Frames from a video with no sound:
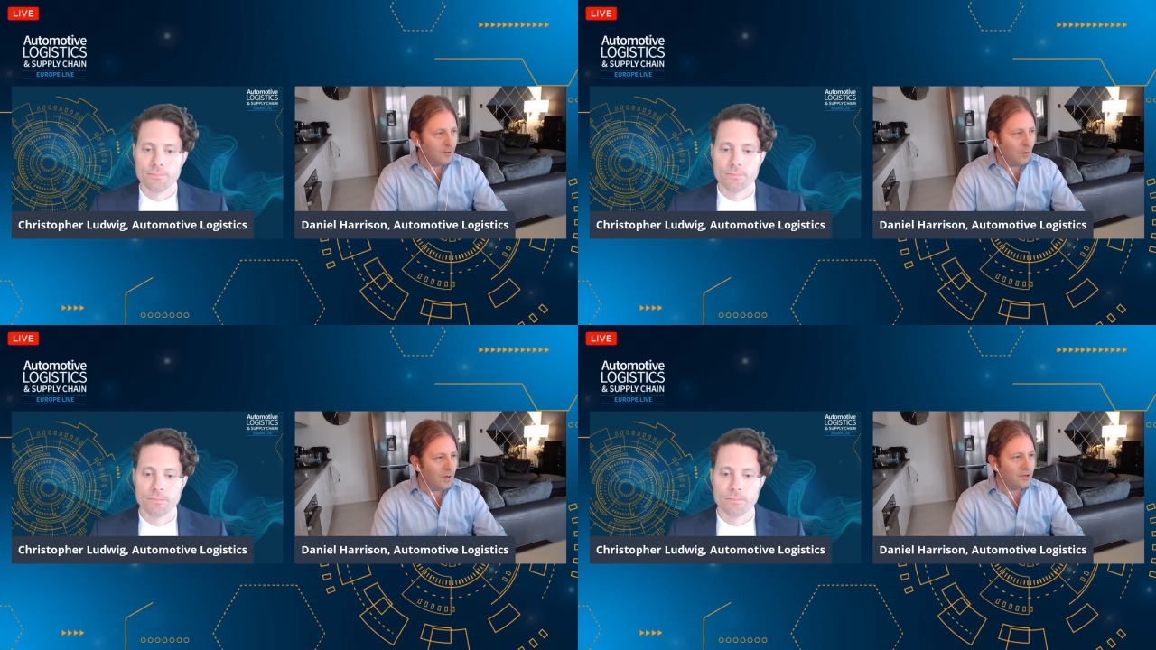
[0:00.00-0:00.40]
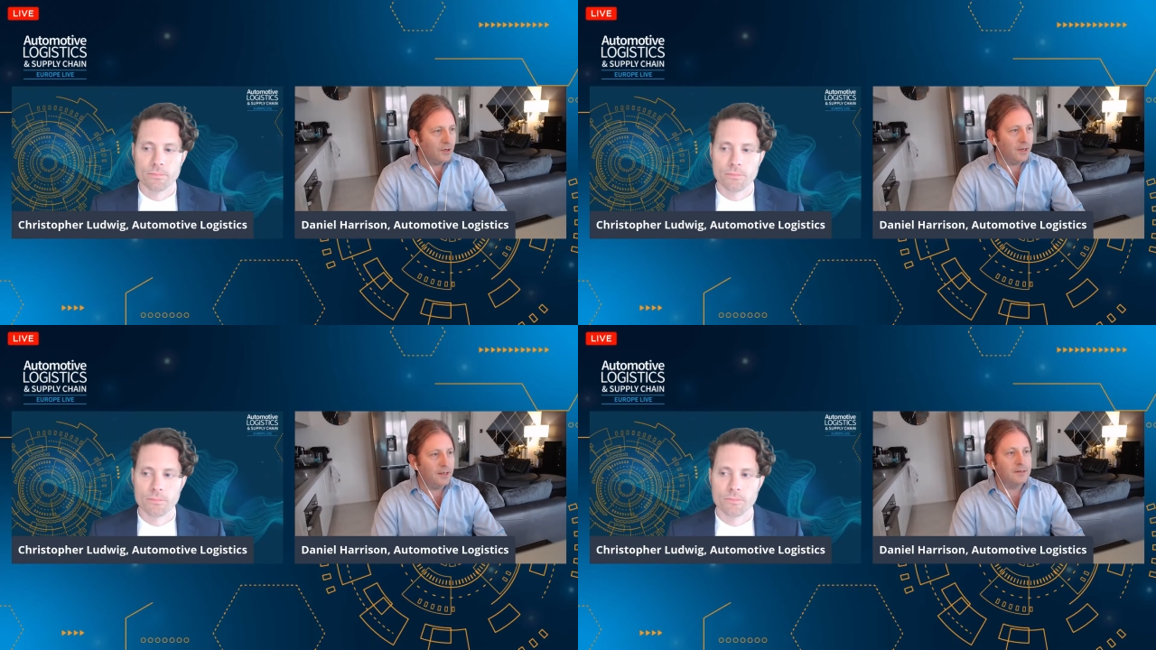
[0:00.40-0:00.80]
Speaker 1: The
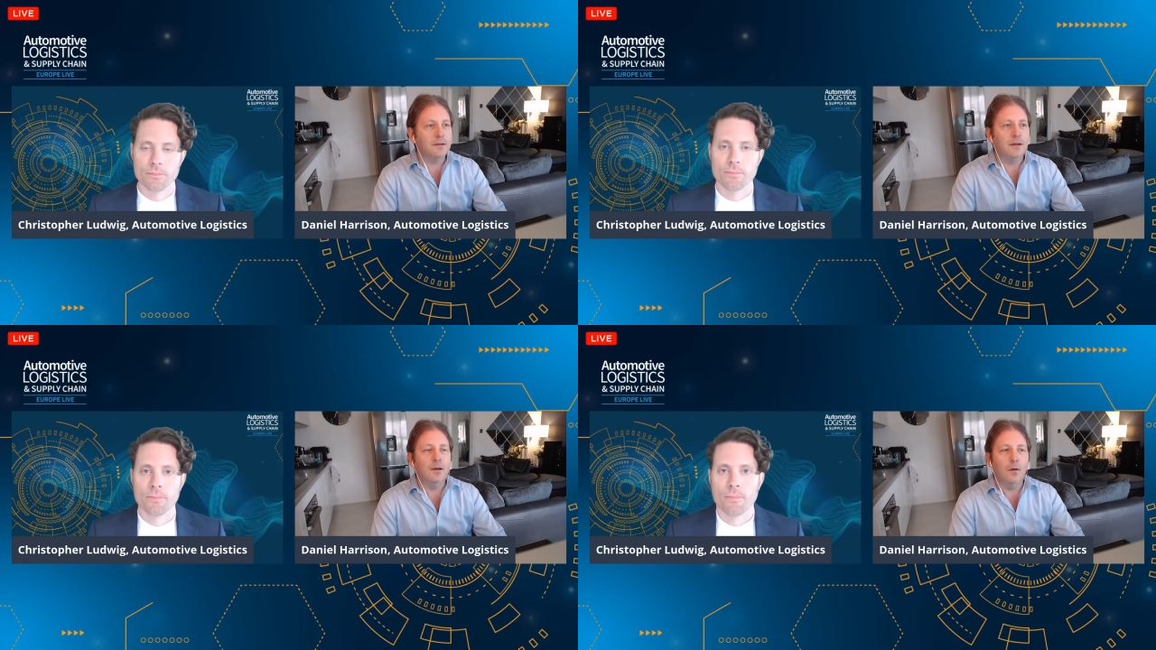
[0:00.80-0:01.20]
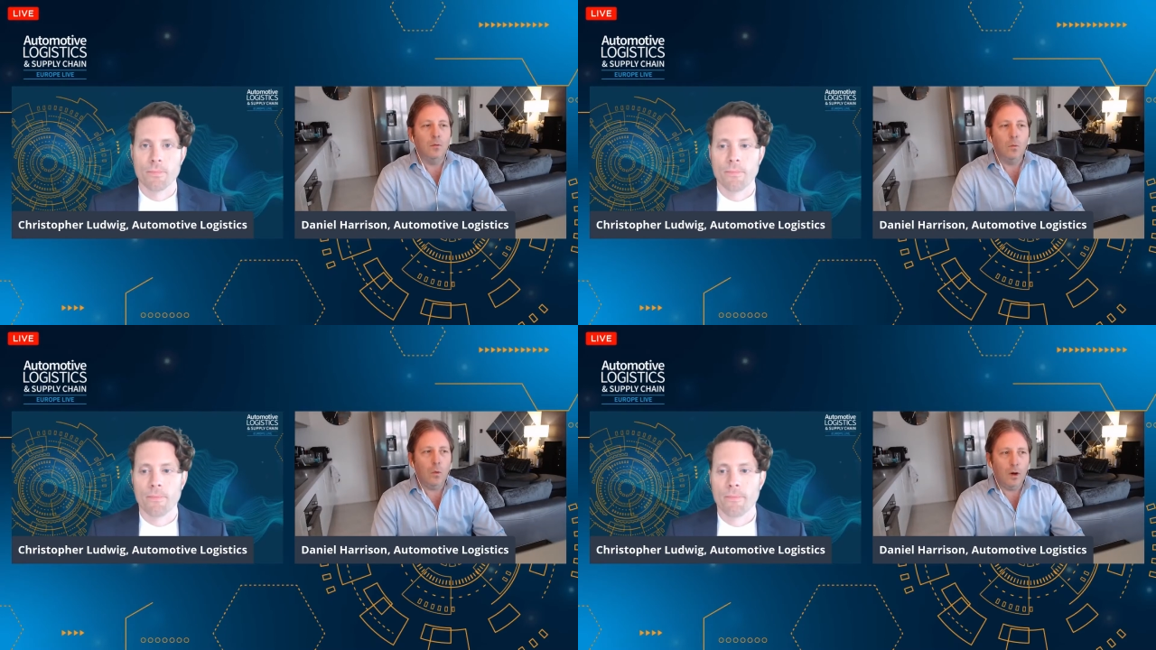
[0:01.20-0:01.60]
question is,
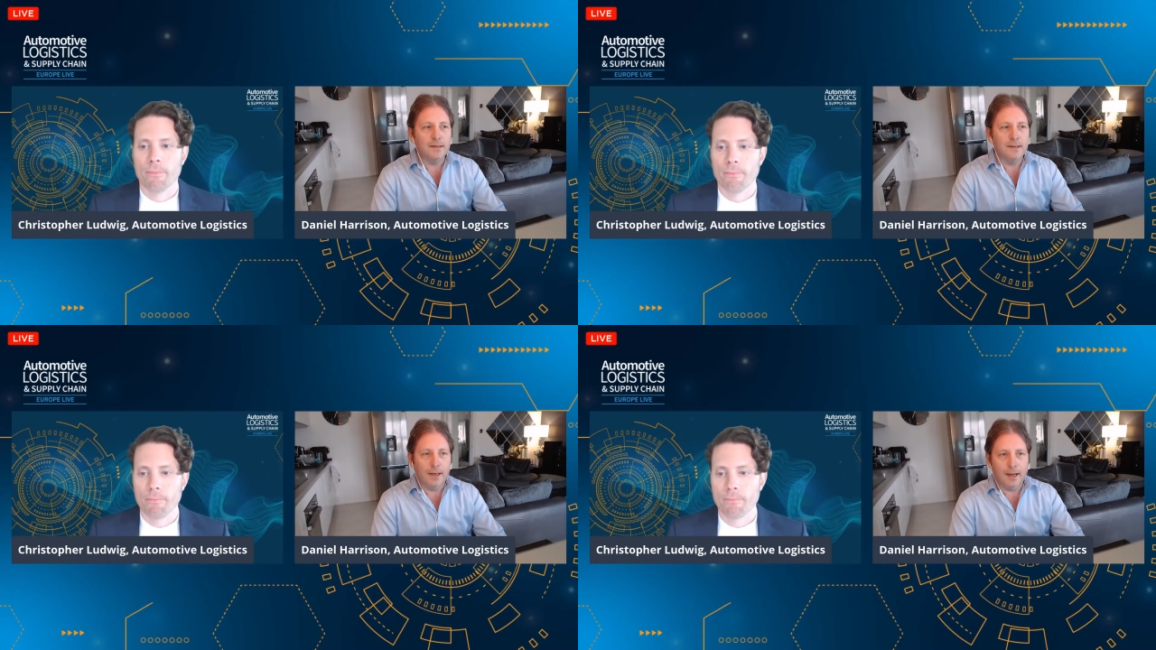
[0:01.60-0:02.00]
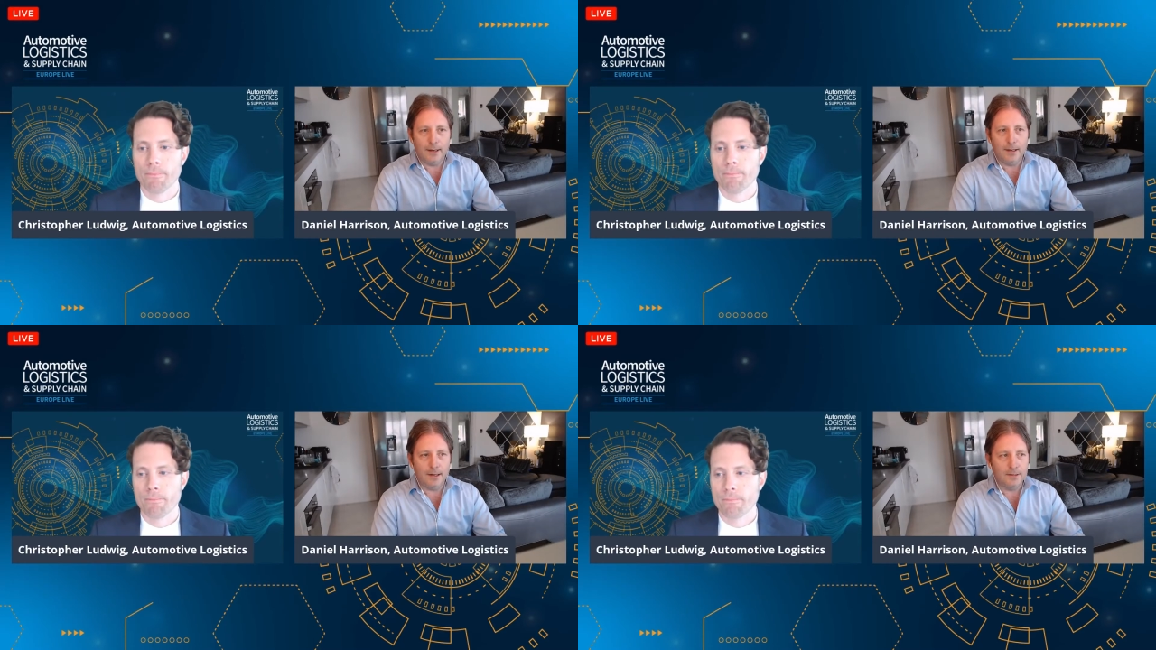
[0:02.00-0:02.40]
why is it
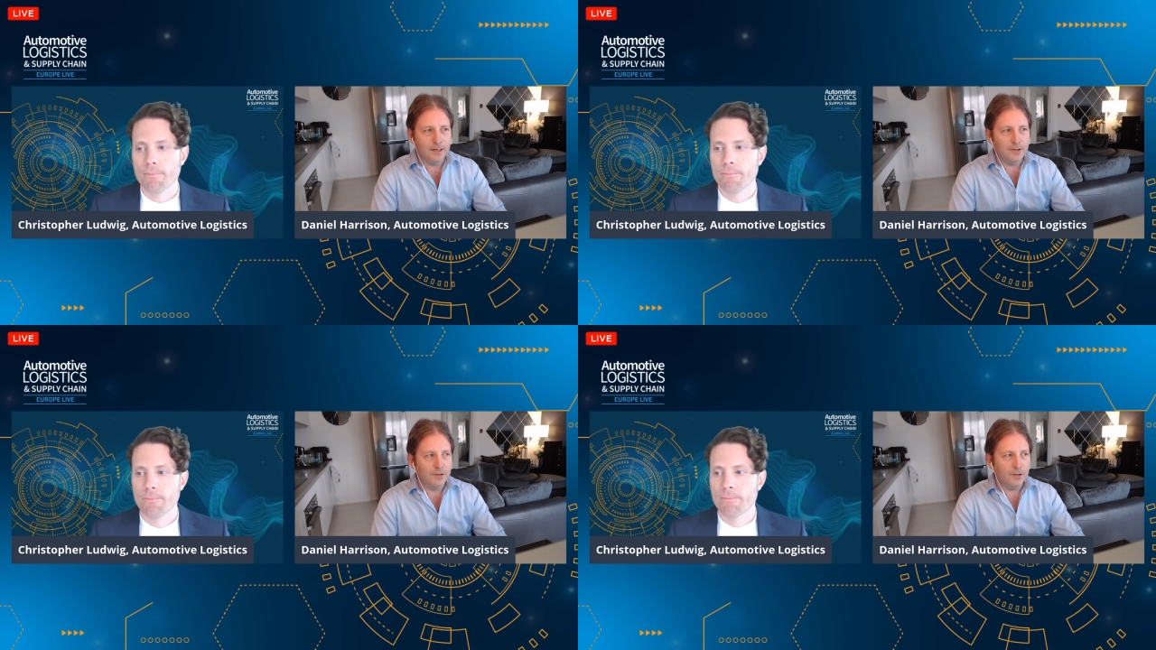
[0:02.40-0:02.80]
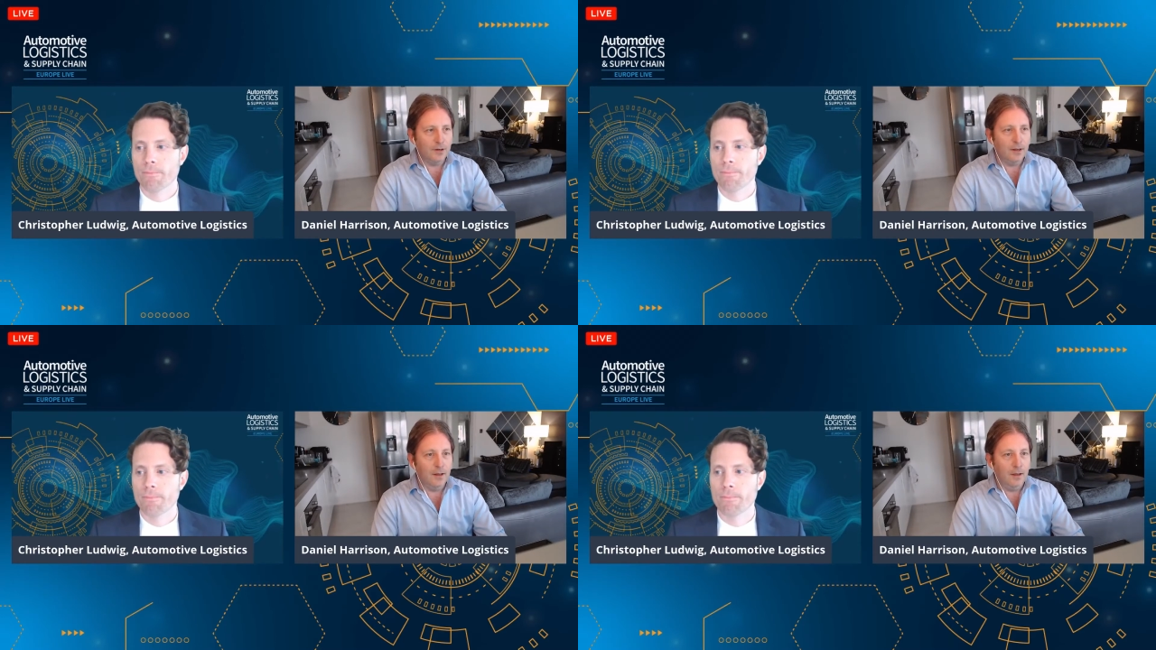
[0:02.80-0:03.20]
gaining that attention?